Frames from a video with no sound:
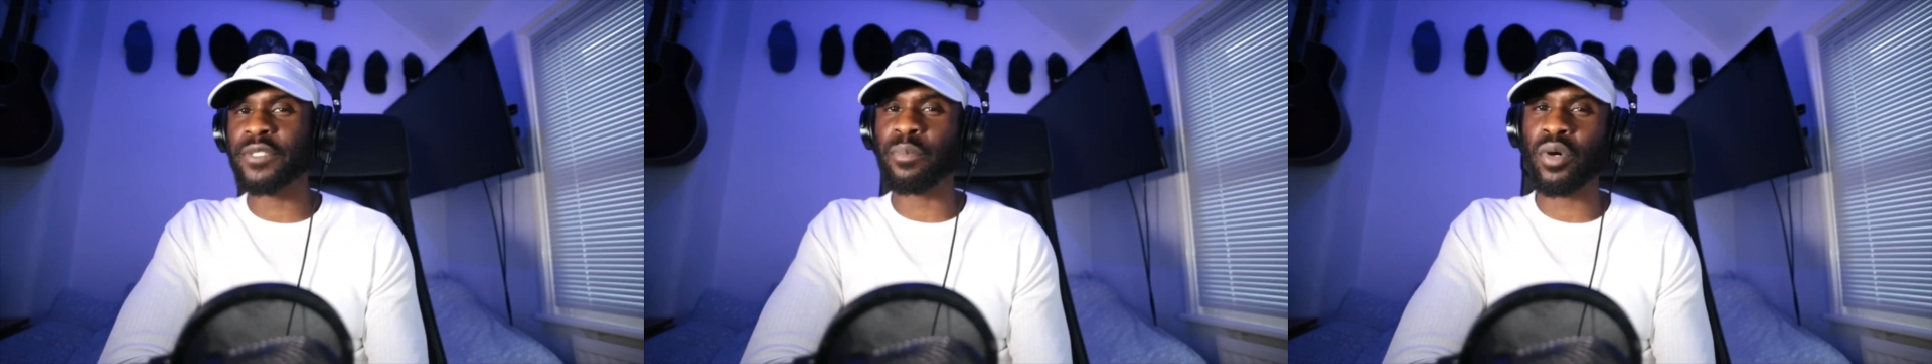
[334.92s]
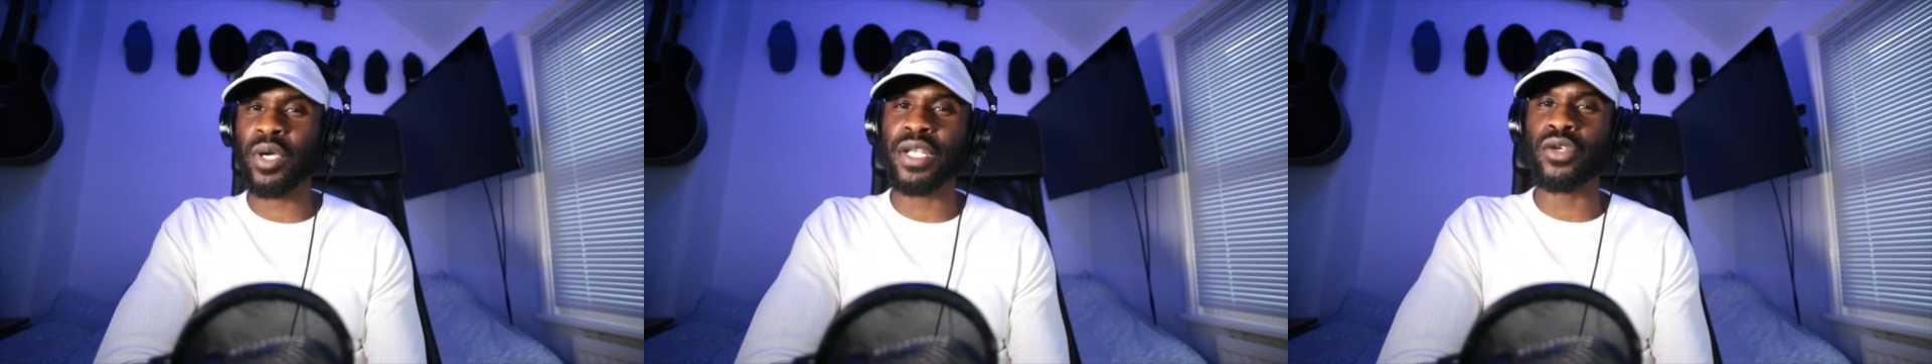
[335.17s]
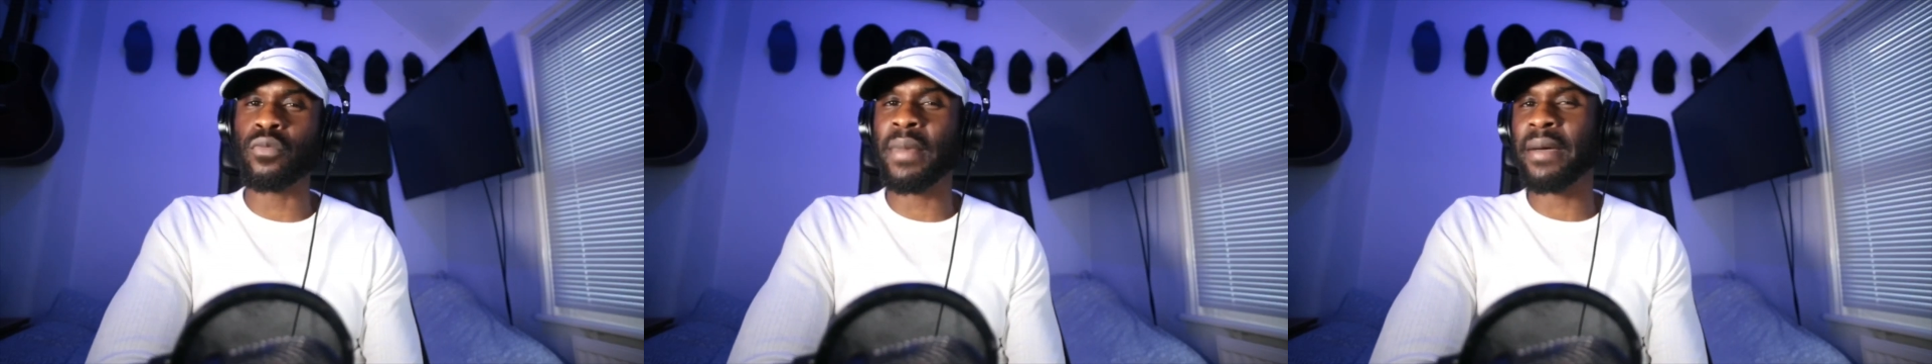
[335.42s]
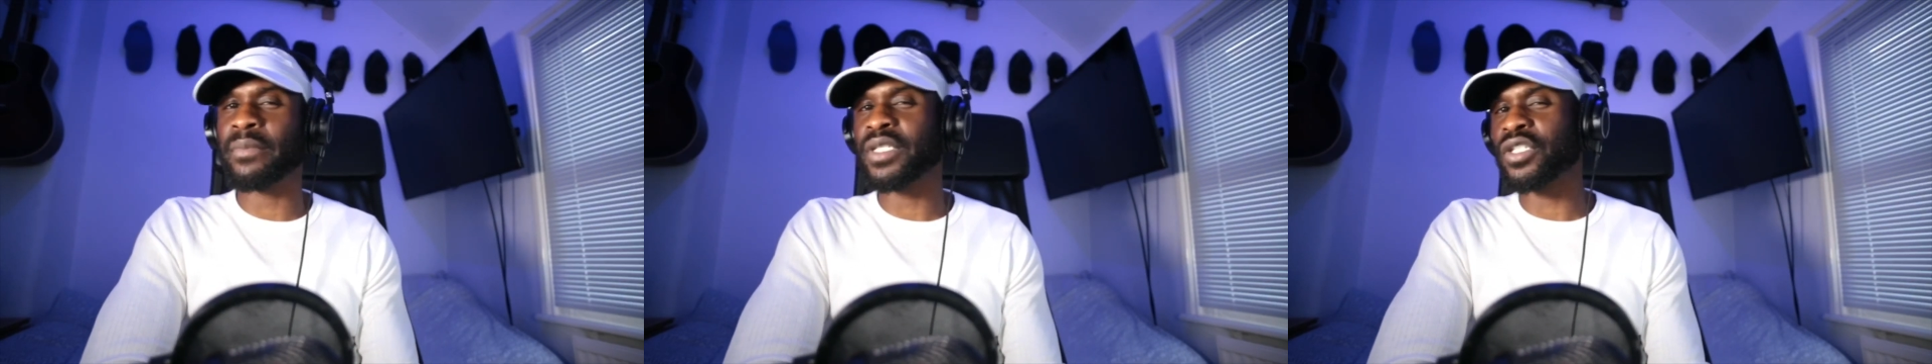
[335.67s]
putting new
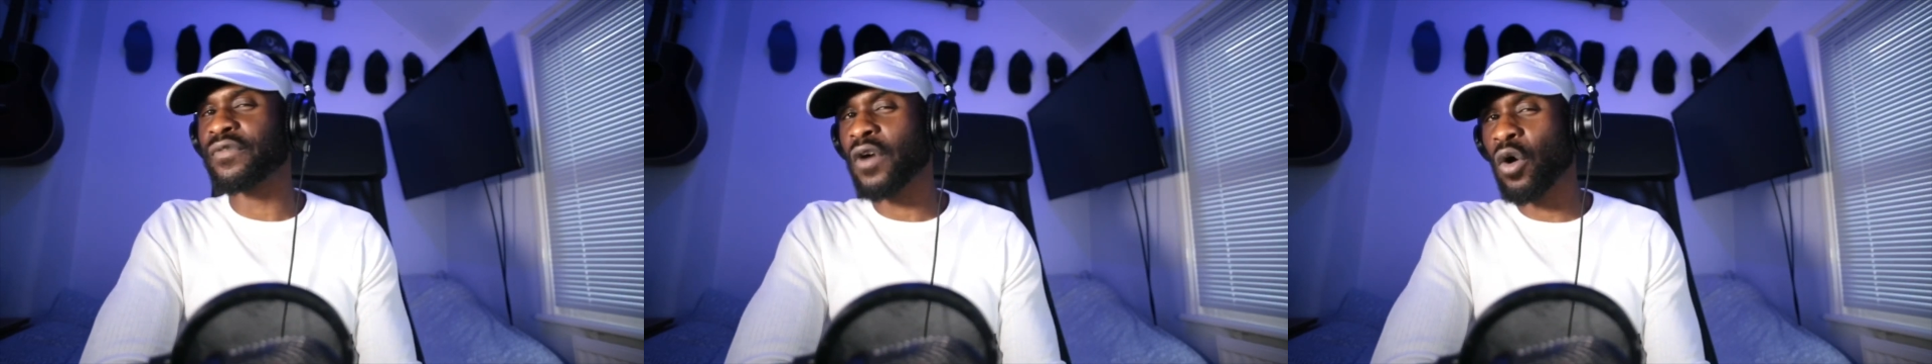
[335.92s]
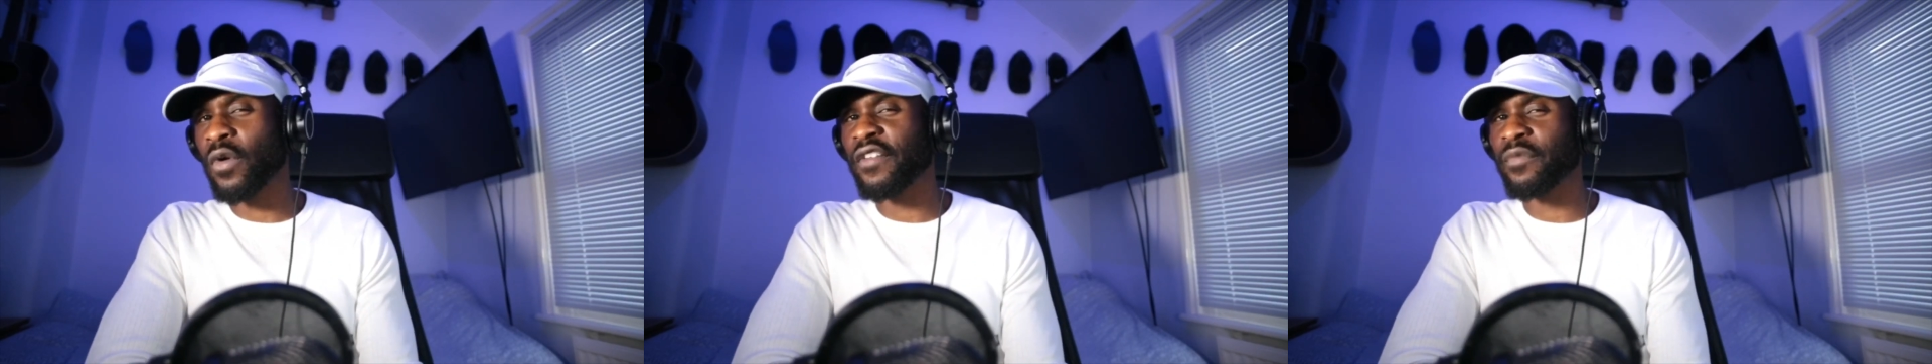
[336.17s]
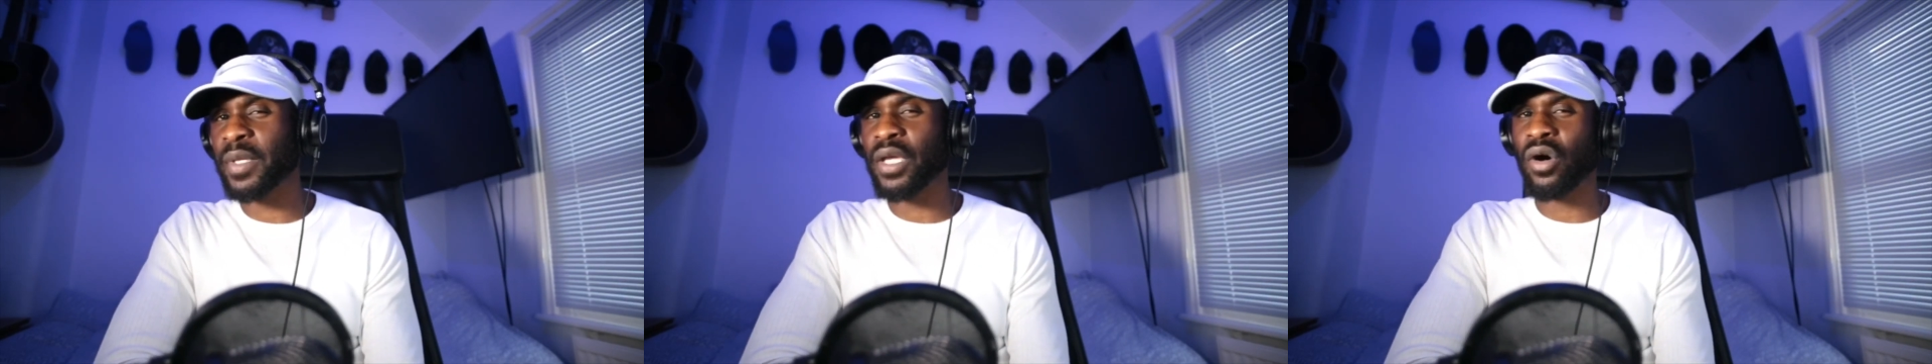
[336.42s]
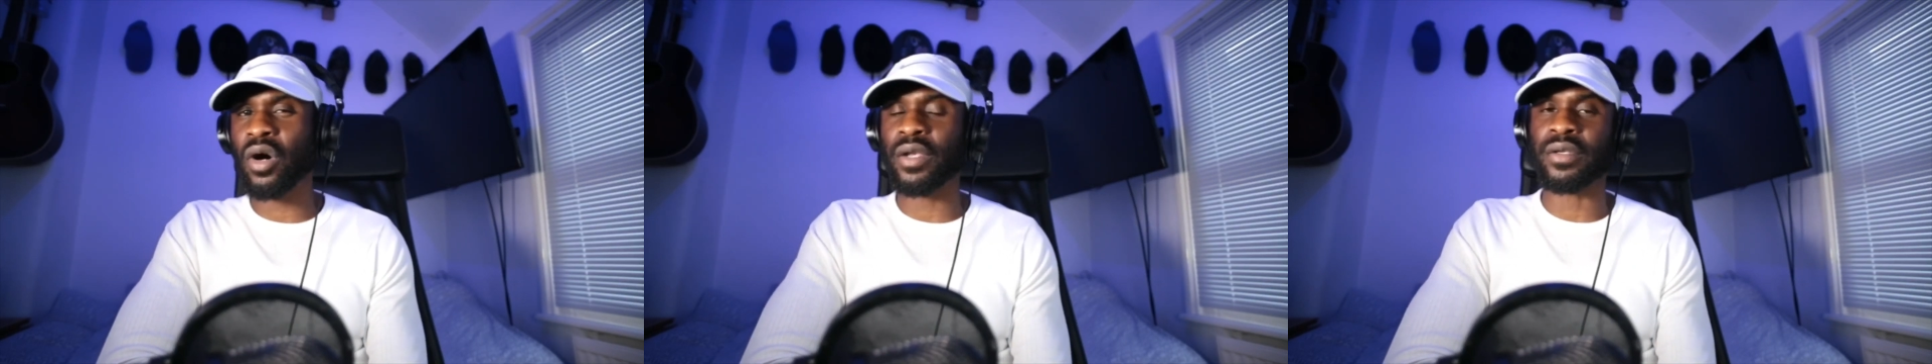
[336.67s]
members of O F B
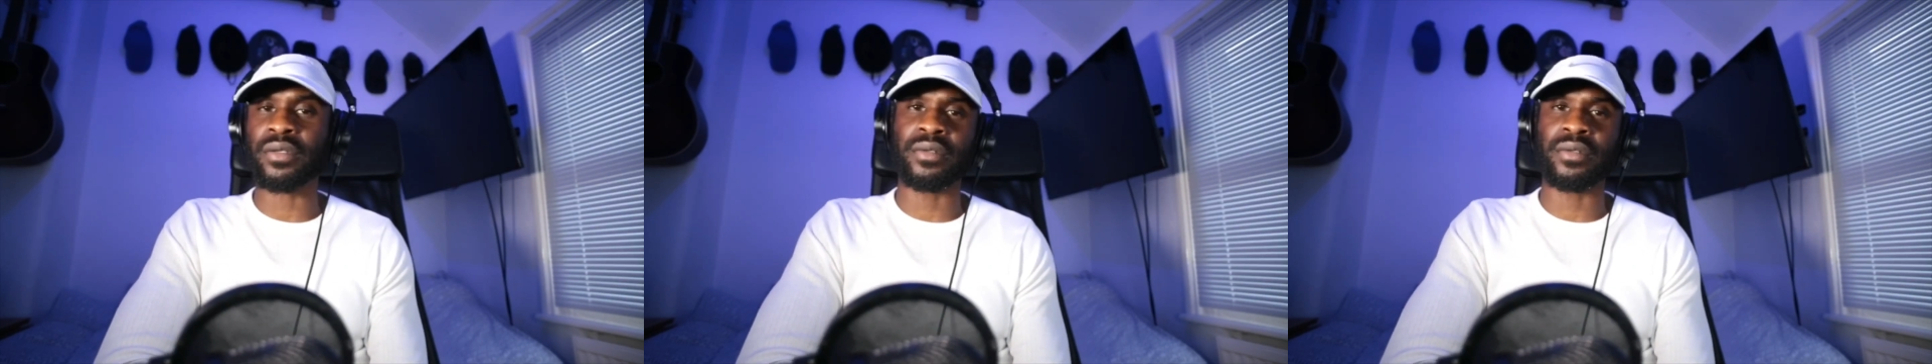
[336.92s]
on.